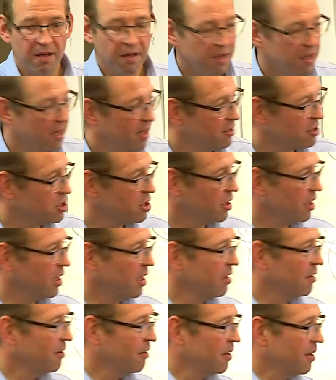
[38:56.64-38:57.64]
And
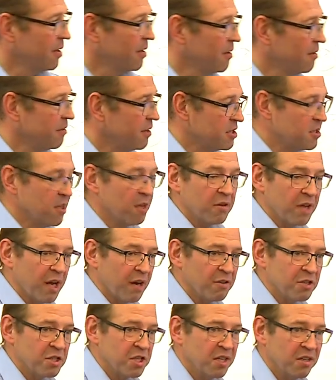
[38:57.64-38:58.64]
actually, there's no
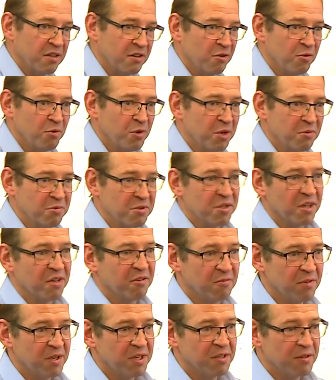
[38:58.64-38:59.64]
guarantee that the work was
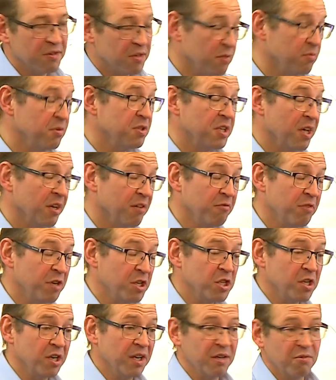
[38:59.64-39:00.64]
done that was done
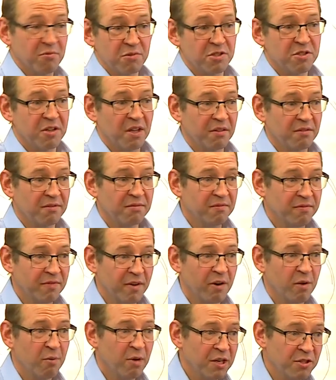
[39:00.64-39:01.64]
originally was done
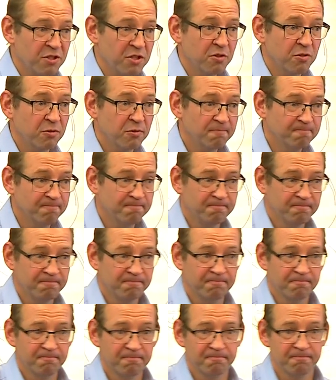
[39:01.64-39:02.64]
very well at all.
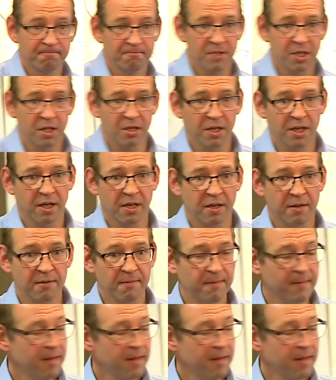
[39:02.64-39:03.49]
Okay?